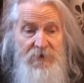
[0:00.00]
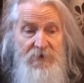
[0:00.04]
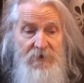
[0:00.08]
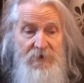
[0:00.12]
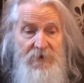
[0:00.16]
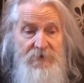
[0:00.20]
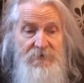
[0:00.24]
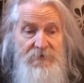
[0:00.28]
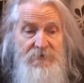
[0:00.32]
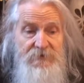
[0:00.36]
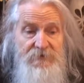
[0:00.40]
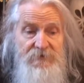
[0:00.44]

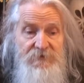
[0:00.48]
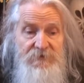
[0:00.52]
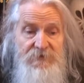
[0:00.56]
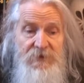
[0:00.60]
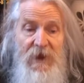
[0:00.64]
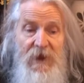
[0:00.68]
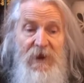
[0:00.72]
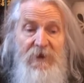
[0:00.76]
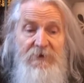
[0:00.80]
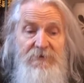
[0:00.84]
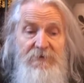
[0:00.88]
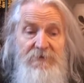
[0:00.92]
in the
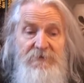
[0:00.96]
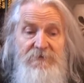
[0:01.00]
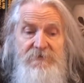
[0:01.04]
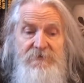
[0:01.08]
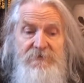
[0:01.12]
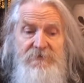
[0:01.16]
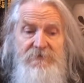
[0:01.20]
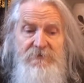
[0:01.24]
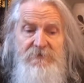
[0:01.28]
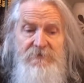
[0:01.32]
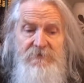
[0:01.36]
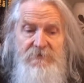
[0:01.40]

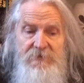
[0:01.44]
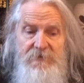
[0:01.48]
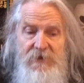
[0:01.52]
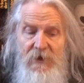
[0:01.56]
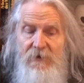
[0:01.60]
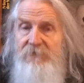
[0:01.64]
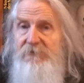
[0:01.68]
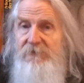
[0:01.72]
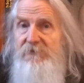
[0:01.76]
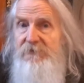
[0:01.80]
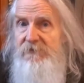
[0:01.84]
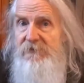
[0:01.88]
sinus
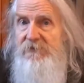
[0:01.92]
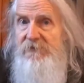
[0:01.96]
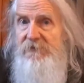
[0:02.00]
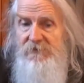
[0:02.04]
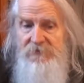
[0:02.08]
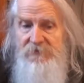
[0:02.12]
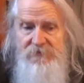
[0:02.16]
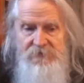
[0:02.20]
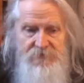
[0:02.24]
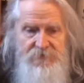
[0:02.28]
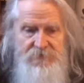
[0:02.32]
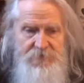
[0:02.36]

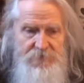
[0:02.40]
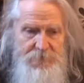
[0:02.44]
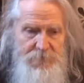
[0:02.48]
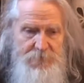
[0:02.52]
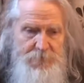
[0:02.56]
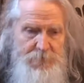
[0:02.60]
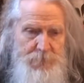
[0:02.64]
cavities.